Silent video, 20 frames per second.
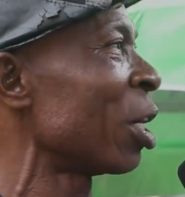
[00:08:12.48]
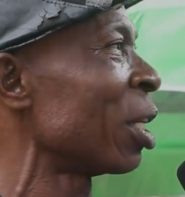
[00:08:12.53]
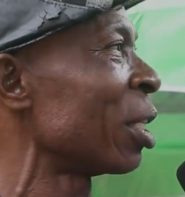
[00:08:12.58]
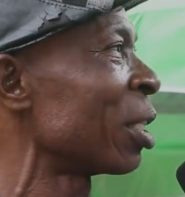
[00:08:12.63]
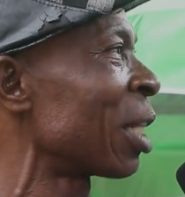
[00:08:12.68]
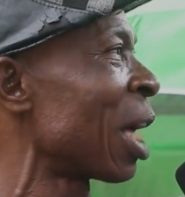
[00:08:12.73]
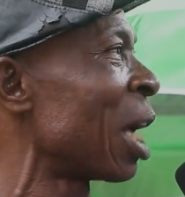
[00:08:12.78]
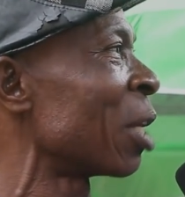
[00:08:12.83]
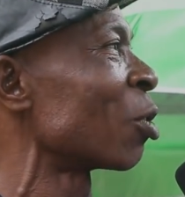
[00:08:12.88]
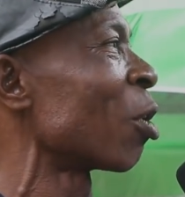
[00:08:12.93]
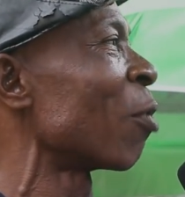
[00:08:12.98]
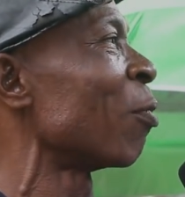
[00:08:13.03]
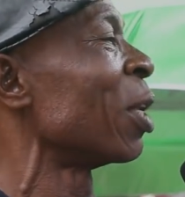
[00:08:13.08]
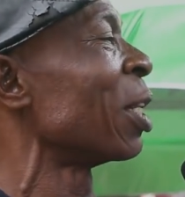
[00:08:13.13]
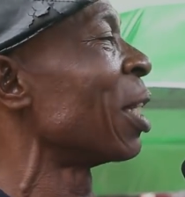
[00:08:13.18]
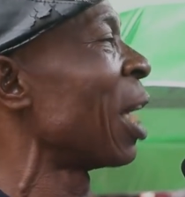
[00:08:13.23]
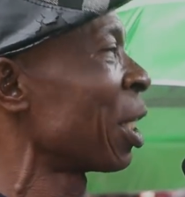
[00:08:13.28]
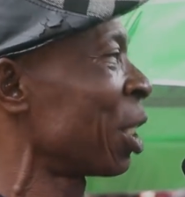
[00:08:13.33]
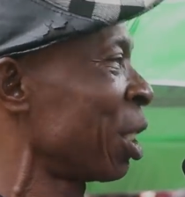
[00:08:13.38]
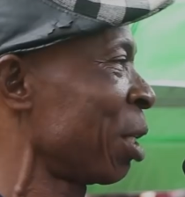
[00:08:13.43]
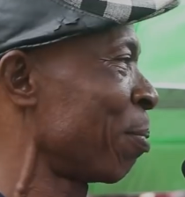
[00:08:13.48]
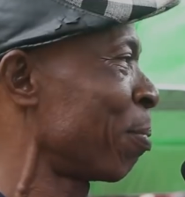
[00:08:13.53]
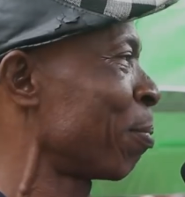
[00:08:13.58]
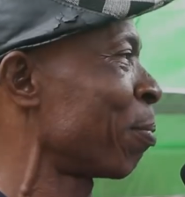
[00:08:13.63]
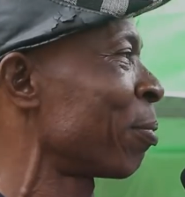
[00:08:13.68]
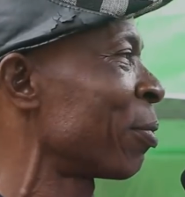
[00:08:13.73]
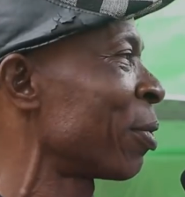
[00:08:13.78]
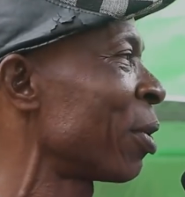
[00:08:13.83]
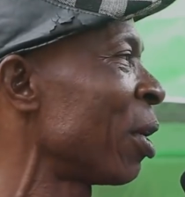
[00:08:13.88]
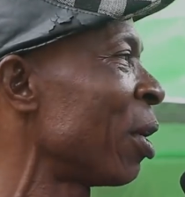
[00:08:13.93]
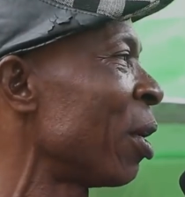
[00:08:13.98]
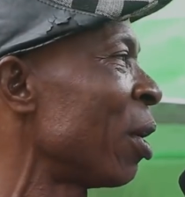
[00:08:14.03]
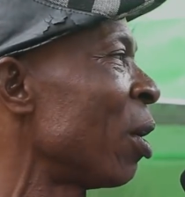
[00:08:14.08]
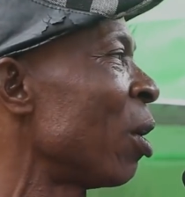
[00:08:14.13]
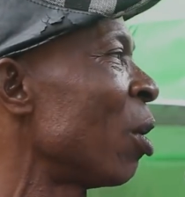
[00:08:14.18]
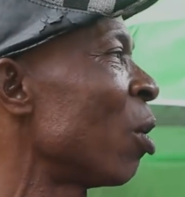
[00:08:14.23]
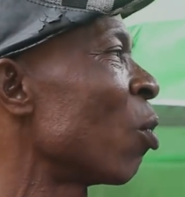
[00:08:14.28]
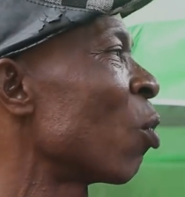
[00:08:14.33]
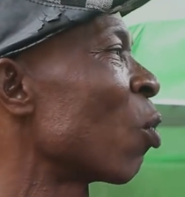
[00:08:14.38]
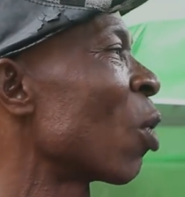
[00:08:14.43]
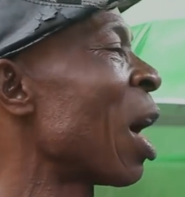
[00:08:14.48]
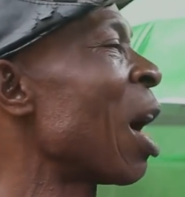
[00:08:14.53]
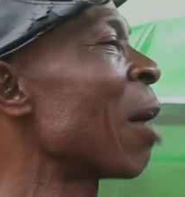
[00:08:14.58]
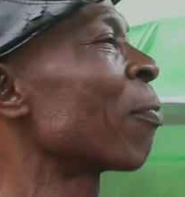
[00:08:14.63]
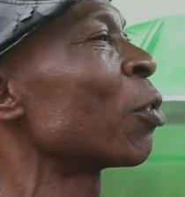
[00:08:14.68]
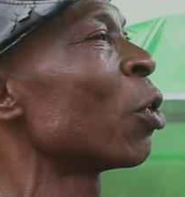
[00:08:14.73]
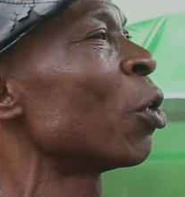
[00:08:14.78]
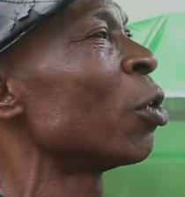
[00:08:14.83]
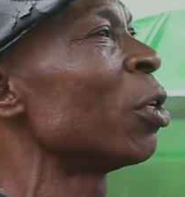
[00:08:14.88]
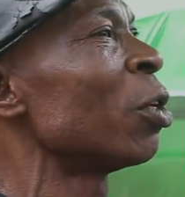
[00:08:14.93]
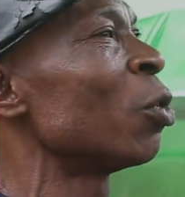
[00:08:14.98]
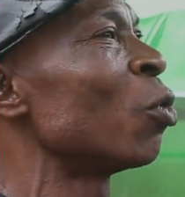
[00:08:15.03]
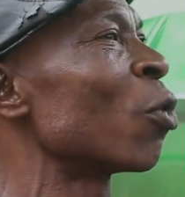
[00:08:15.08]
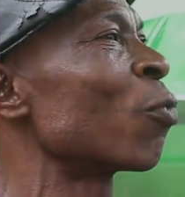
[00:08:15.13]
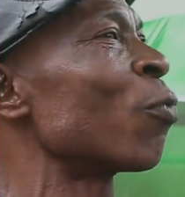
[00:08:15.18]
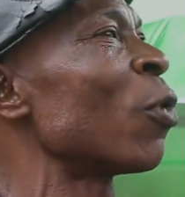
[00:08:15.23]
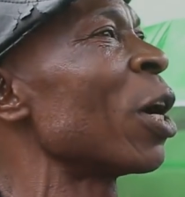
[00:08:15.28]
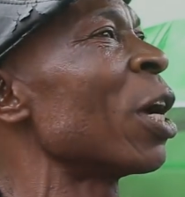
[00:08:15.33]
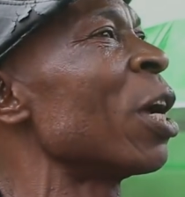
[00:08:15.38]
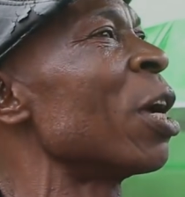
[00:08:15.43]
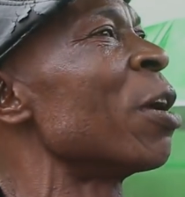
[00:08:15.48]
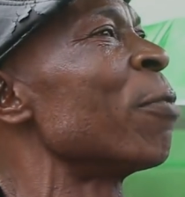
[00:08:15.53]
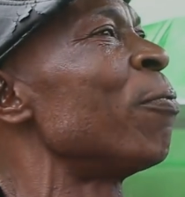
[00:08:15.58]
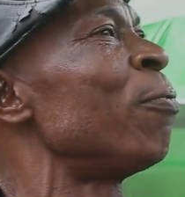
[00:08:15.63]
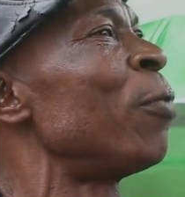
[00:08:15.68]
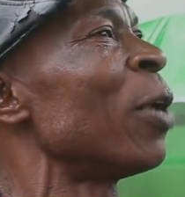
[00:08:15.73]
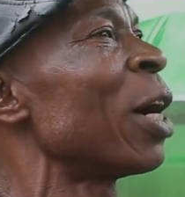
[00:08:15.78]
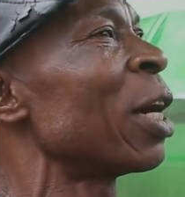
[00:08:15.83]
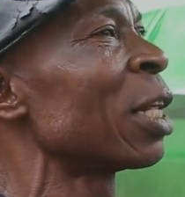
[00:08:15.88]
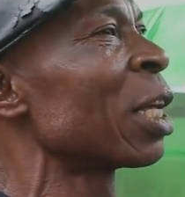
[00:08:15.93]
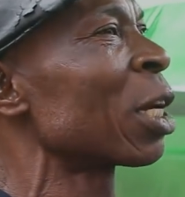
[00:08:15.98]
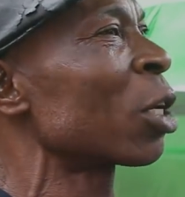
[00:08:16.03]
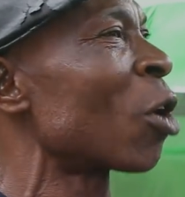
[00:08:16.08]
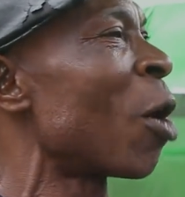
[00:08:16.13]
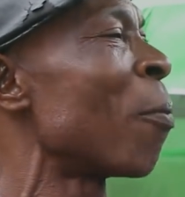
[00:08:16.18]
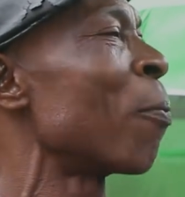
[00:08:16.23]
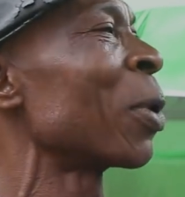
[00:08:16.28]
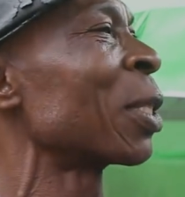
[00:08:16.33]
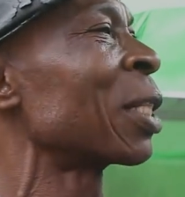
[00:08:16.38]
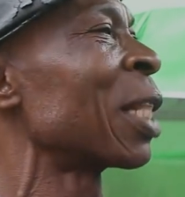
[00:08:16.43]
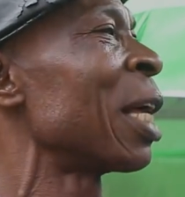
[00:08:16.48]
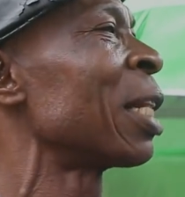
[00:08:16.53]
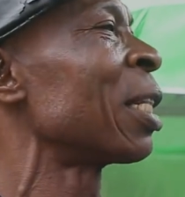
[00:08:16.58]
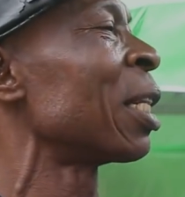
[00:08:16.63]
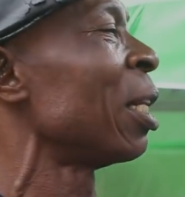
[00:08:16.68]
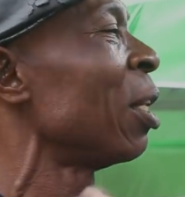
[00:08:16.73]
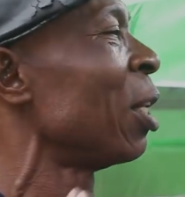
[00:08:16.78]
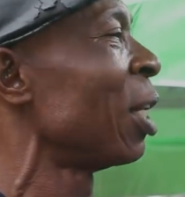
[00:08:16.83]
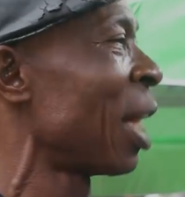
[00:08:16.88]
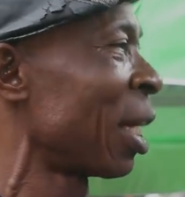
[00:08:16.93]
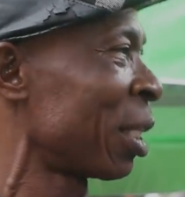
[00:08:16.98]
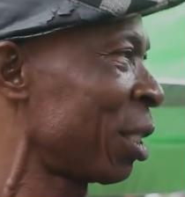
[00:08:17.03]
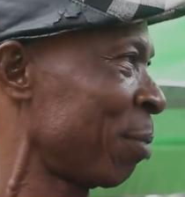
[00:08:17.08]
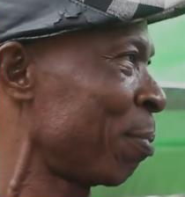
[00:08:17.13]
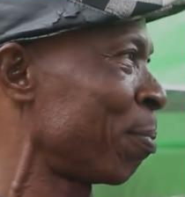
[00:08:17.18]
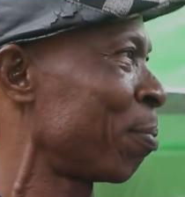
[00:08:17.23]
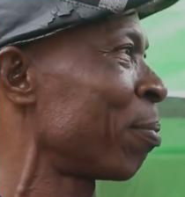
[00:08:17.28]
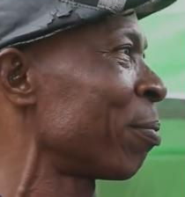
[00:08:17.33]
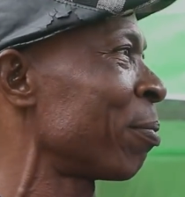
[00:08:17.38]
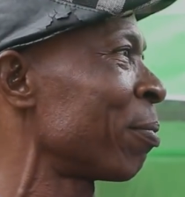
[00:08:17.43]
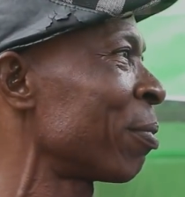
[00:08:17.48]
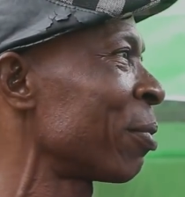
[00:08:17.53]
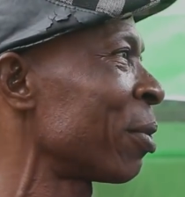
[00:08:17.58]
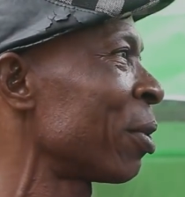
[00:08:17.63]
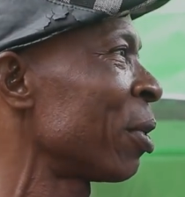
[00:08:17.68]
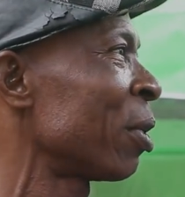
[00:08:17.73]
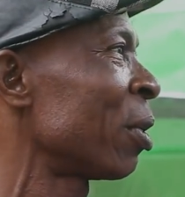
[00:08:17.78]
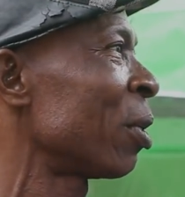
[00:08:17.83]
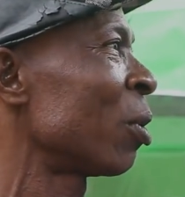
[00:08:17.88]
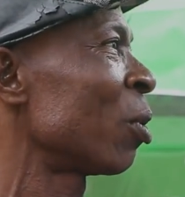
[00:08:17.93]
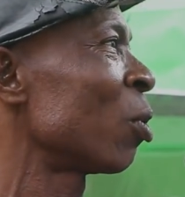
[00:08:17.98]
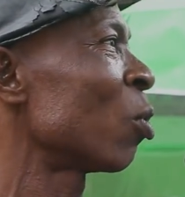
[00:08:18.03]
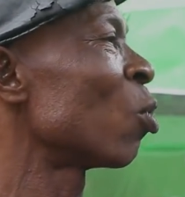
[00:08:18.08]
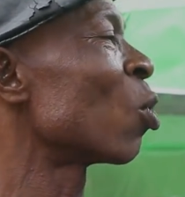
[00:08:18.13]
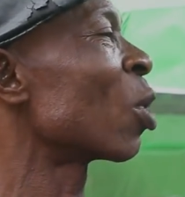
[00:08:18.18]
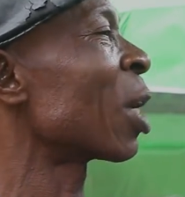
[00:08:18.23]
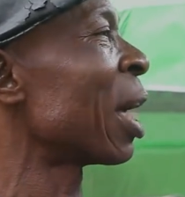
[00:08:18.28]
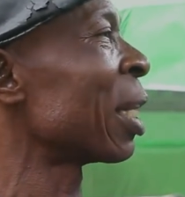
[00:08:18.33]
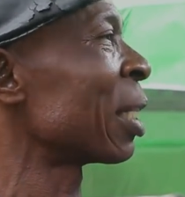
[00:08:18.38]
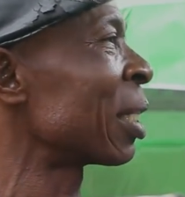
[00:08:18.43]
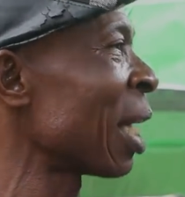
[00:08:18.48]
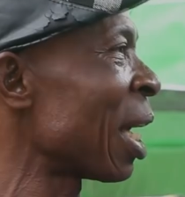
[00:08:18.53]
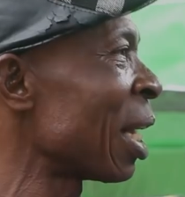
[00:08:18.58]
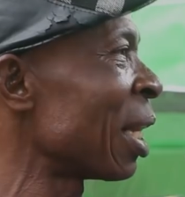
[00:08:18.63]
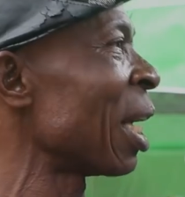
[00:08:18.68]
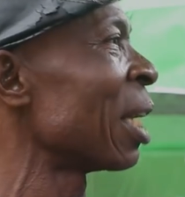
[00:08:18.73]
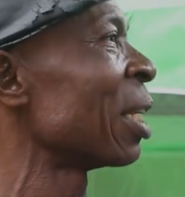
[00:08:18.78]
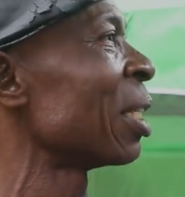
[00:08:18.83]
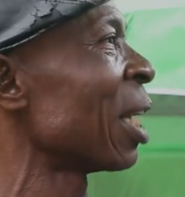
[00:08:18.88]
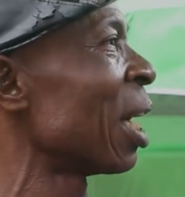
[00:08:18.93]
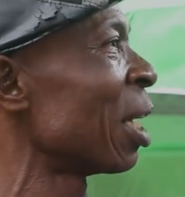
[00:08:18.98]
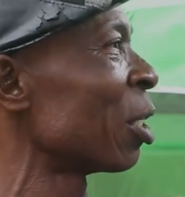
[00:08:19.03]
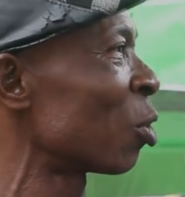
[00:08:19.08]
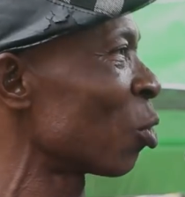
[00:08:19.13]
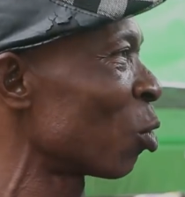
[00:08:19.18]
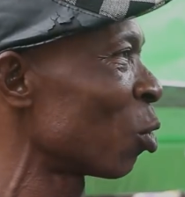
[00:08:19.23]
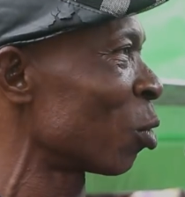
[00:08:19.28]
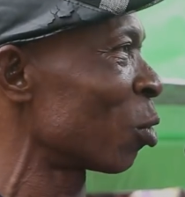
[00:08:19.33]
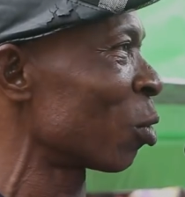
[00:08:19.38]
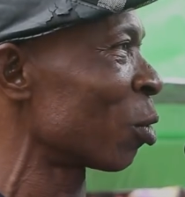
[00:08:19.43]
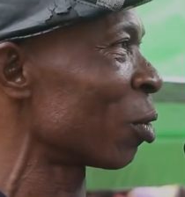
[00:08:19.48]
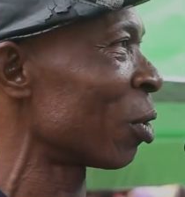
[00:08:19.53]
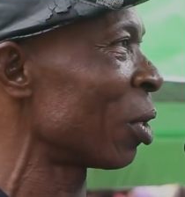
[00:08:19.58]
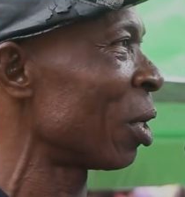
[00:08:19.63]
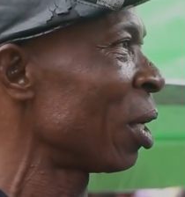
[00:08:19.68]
in terms of leadership. We have to look for a very competent leadership who can tell Nigerians the truth.